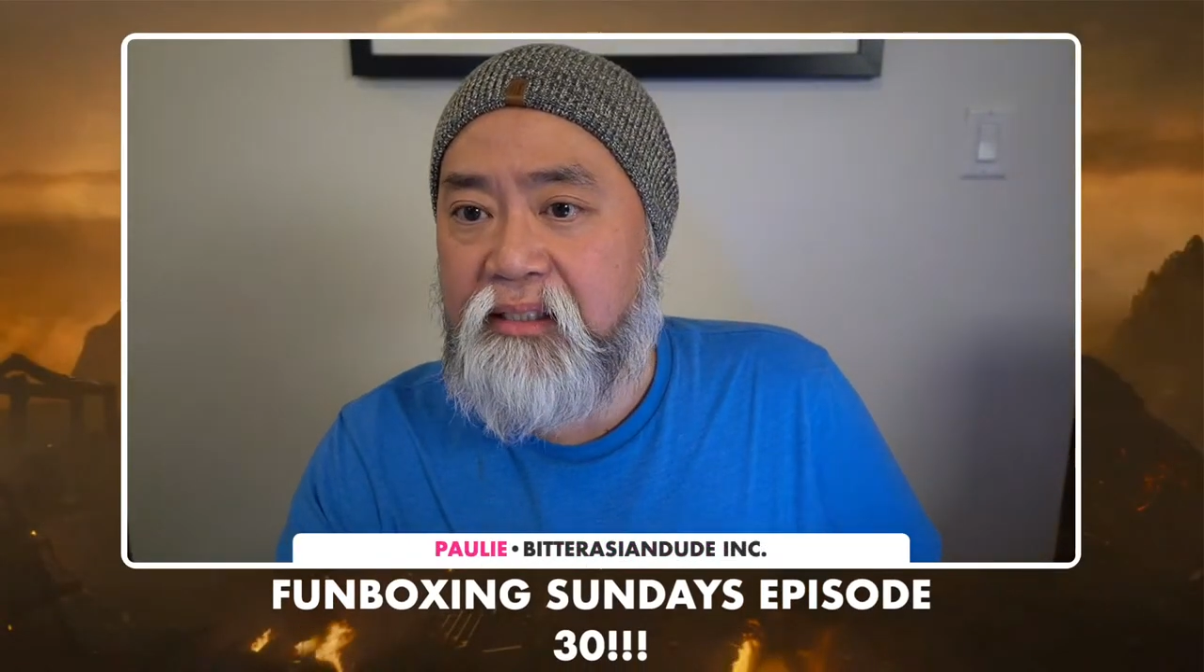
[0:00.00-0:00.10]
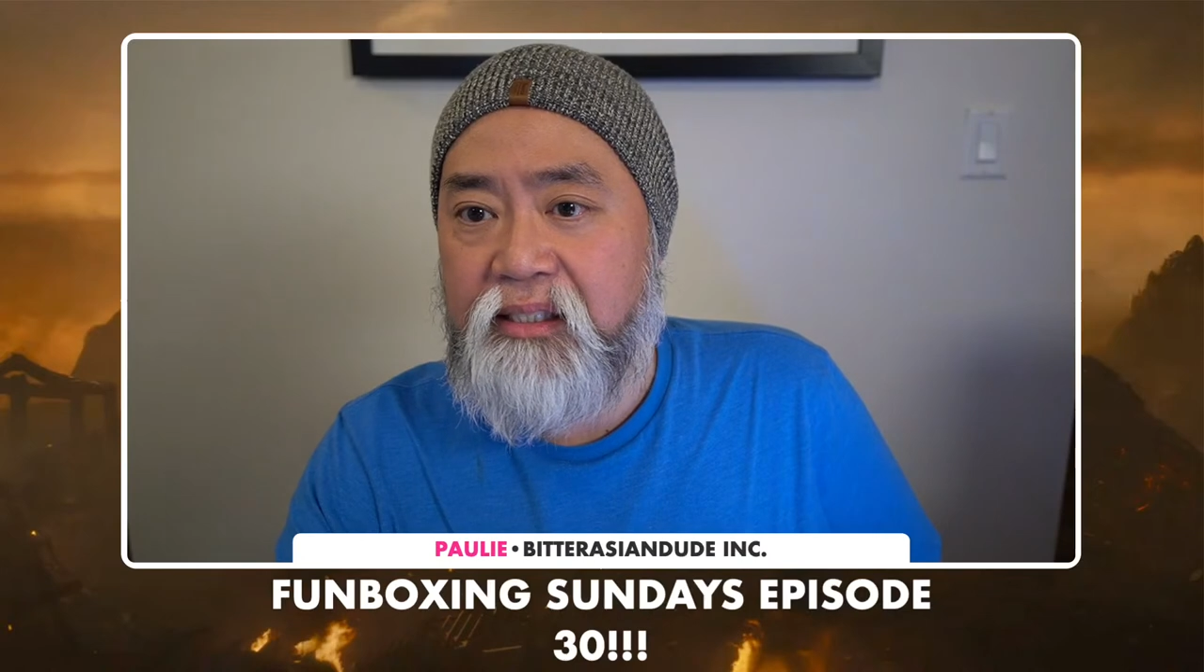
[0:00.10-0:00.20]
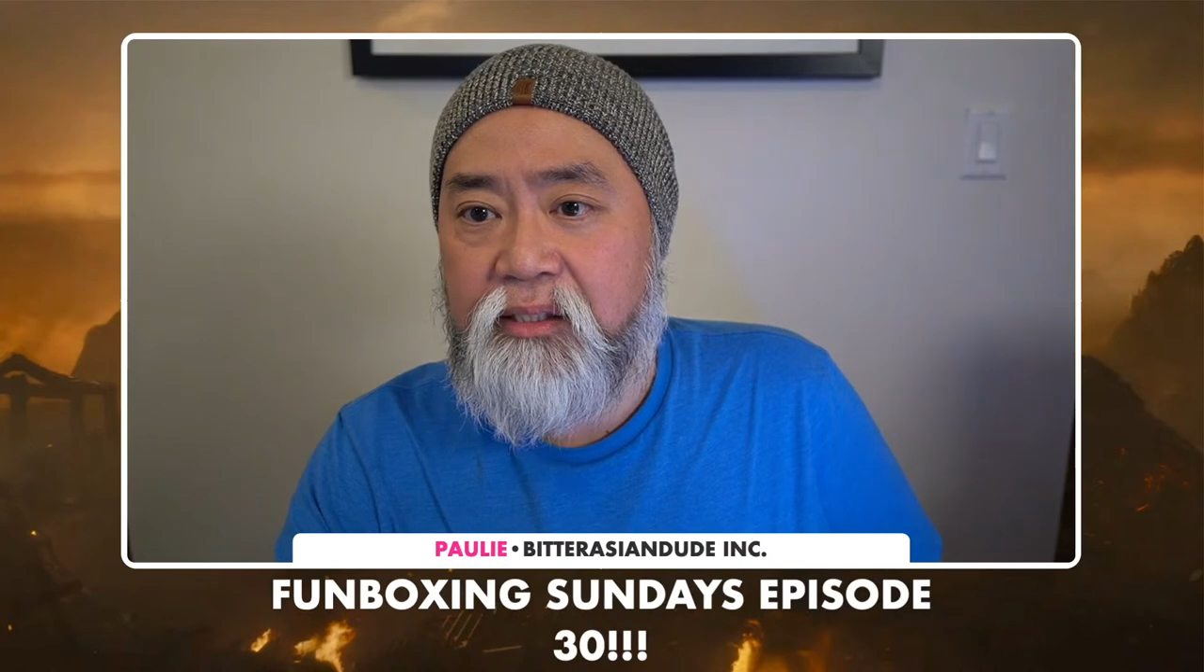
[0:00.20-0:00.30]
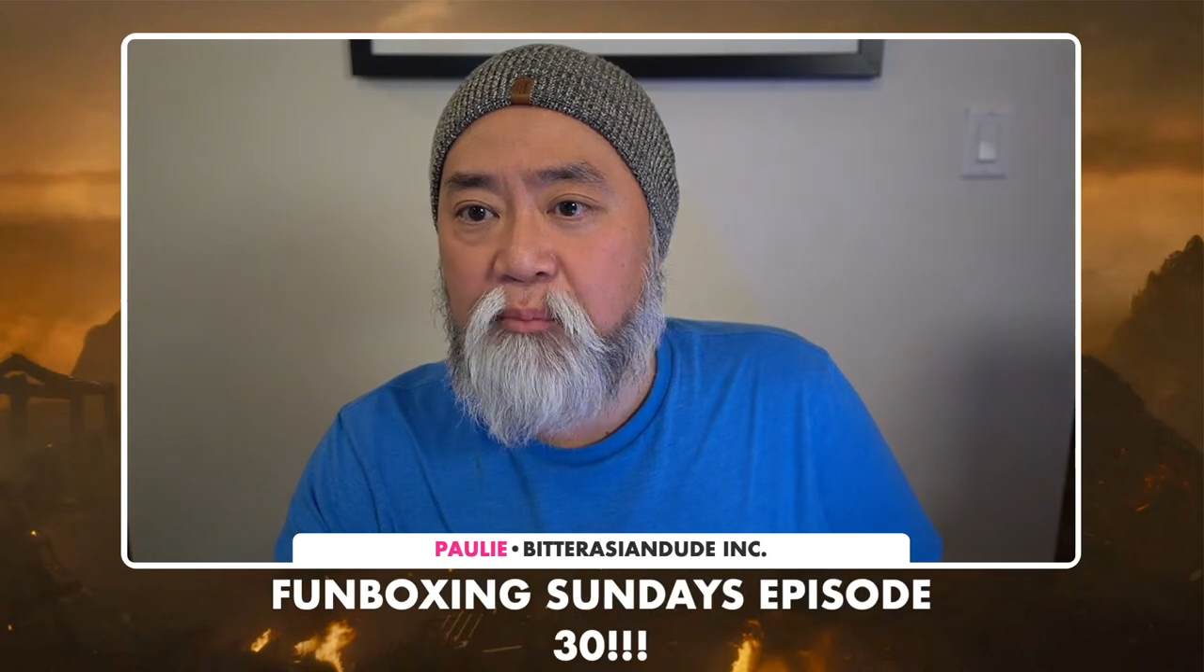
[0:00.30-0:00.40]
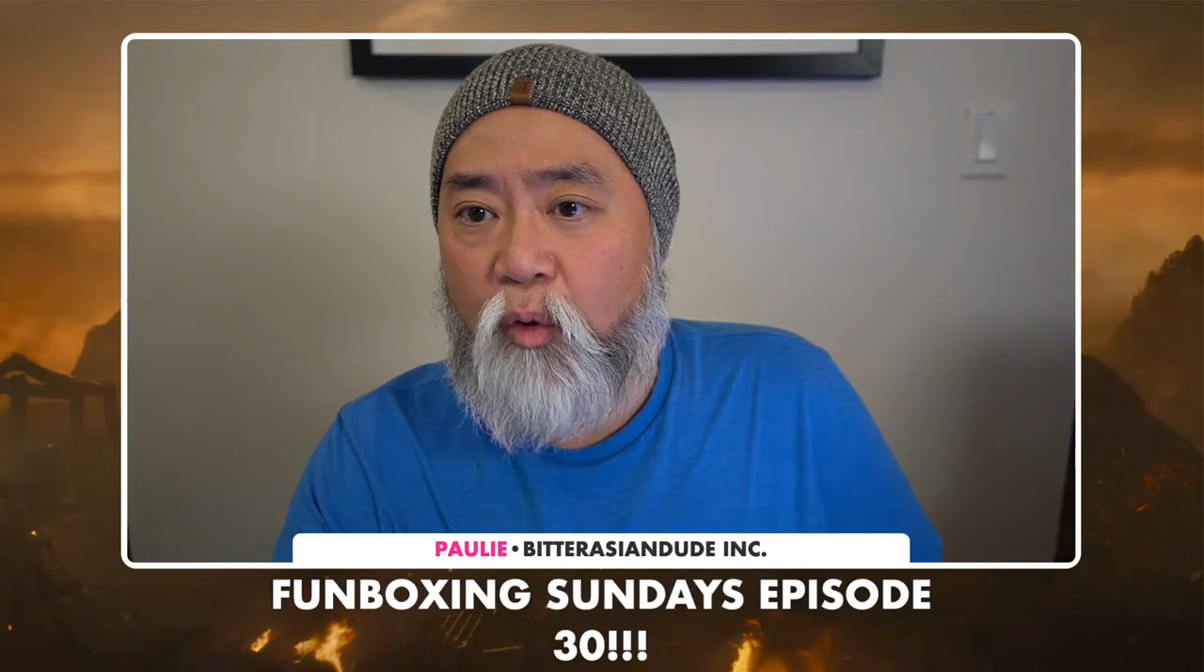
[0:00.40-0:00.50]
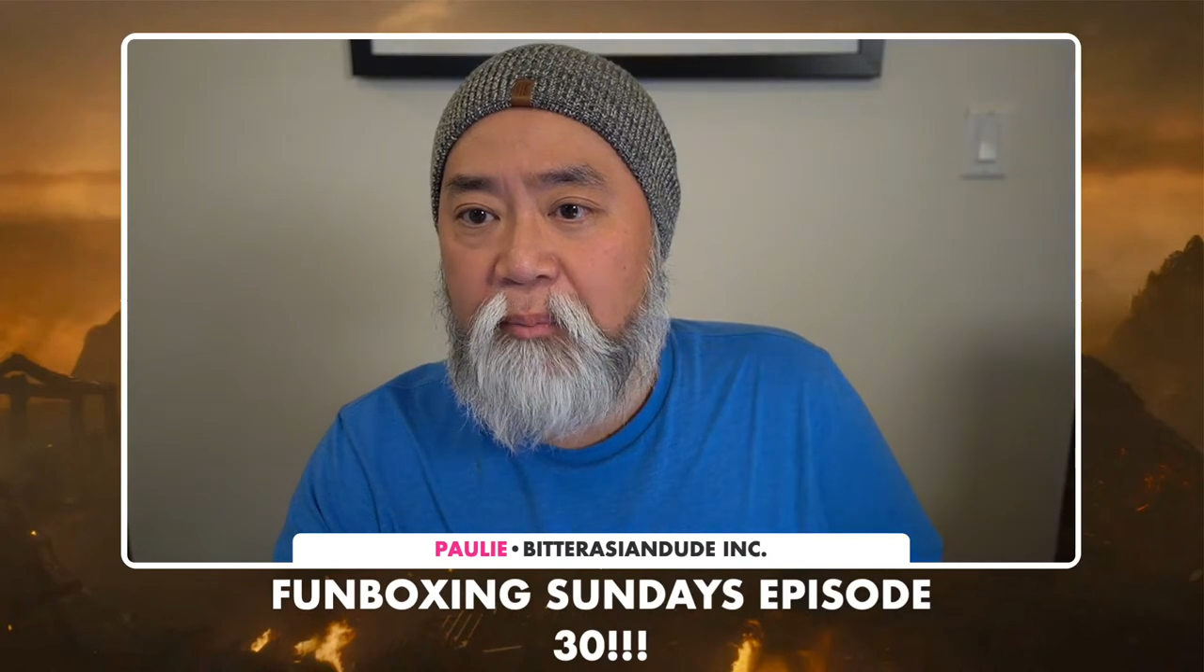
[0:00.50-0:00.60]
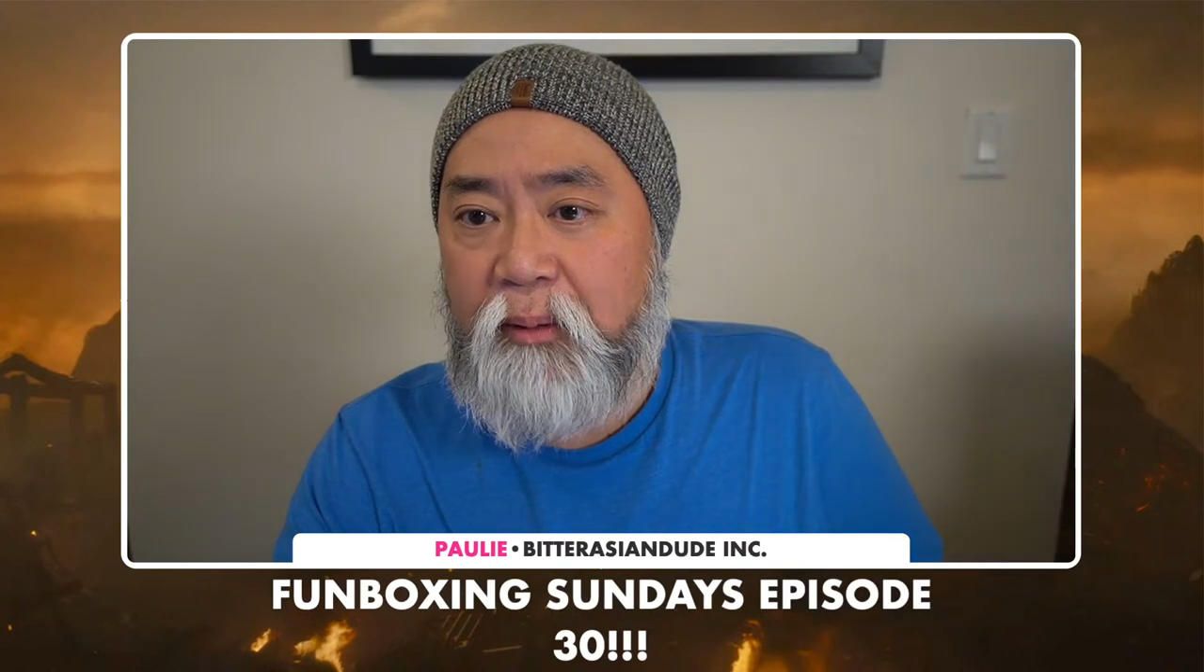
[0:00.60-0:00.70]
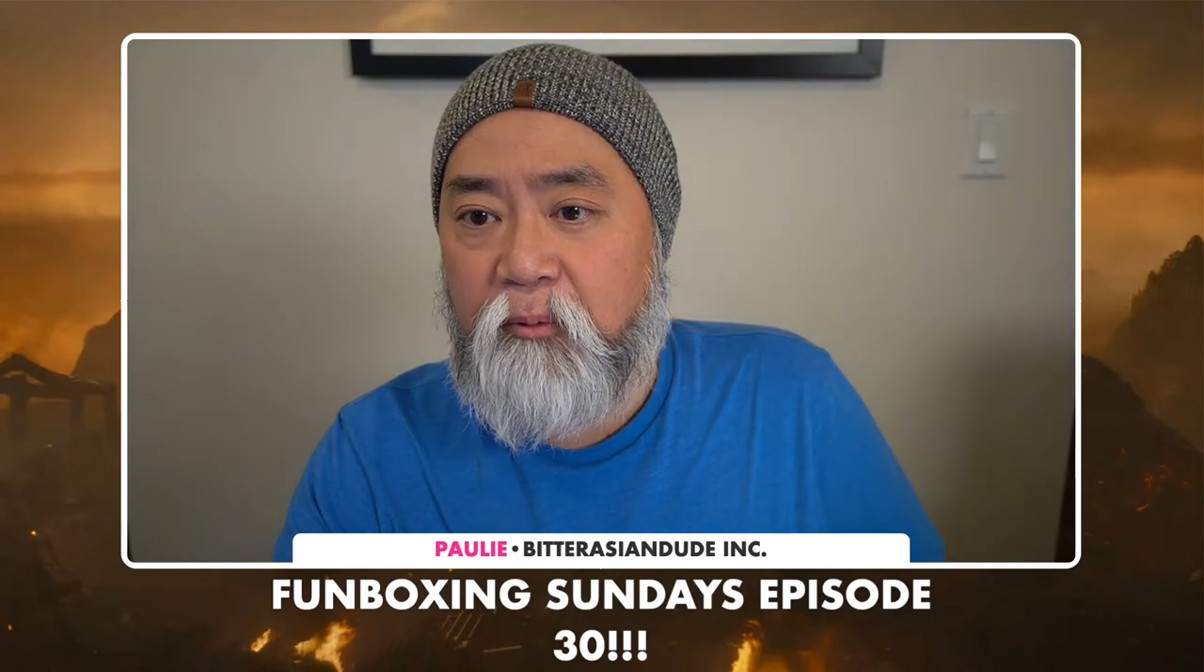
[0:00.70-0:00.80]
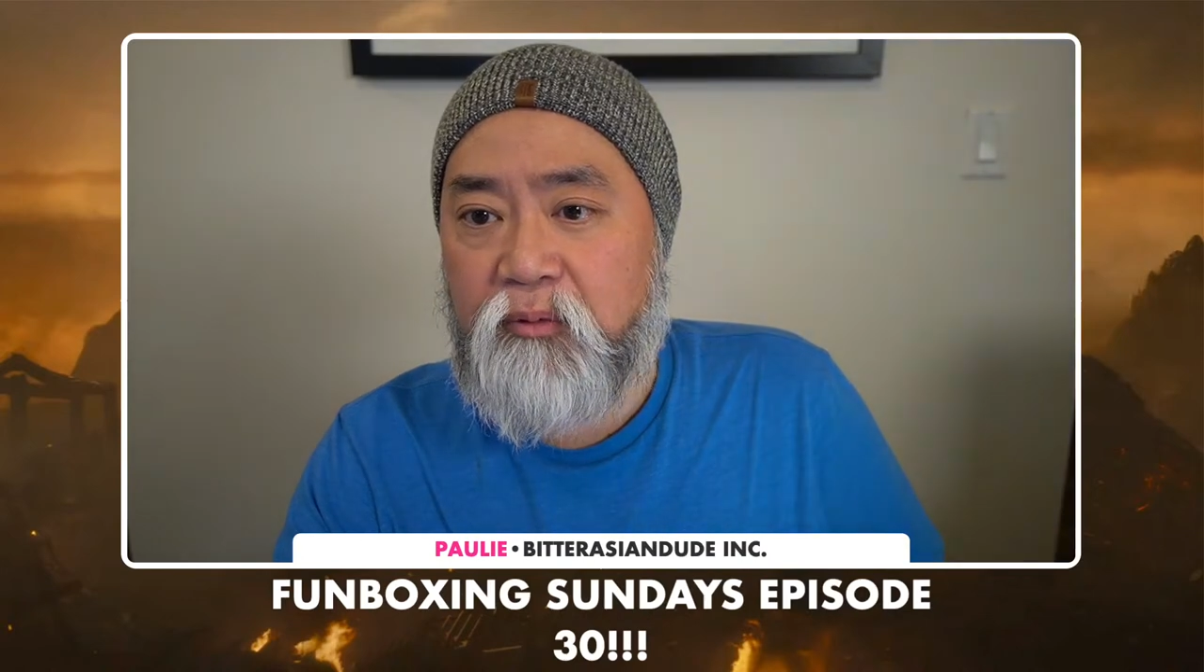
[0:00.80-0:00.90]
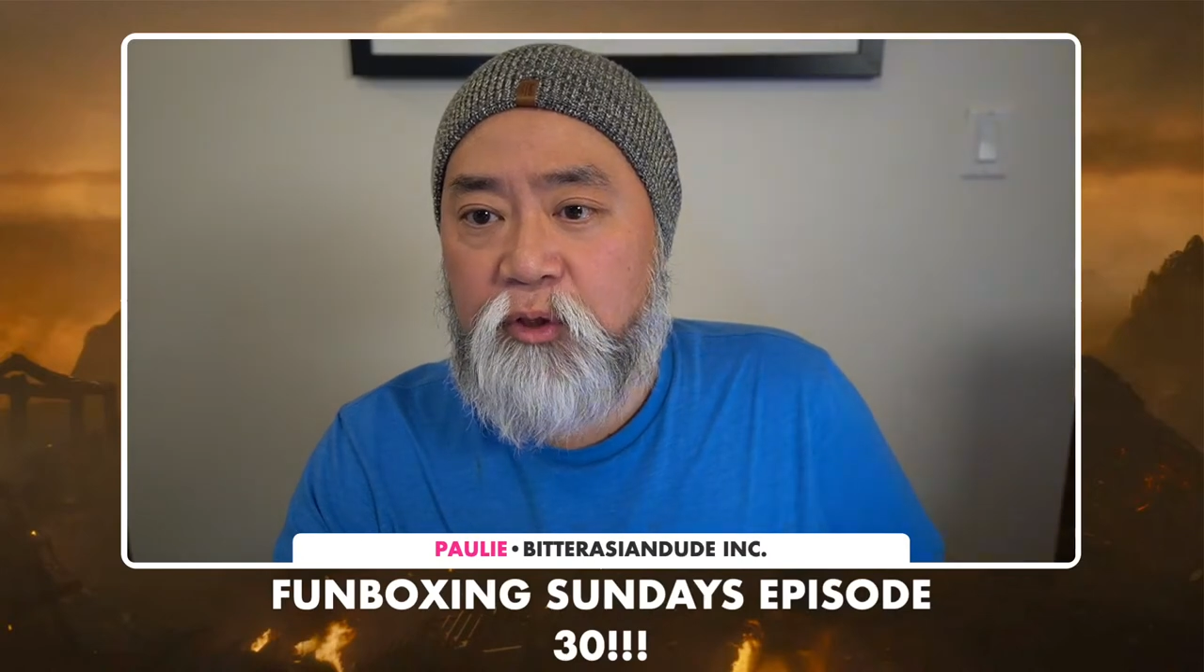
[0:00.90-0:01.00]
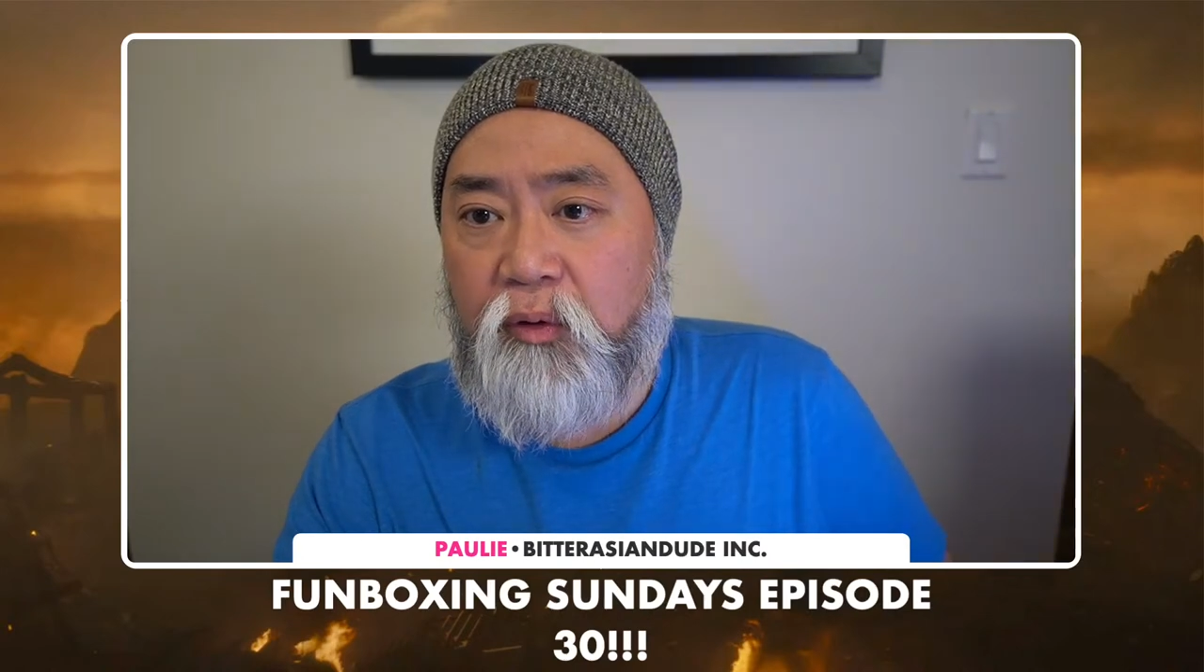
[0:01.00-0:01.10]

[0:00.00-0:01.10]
I see some more people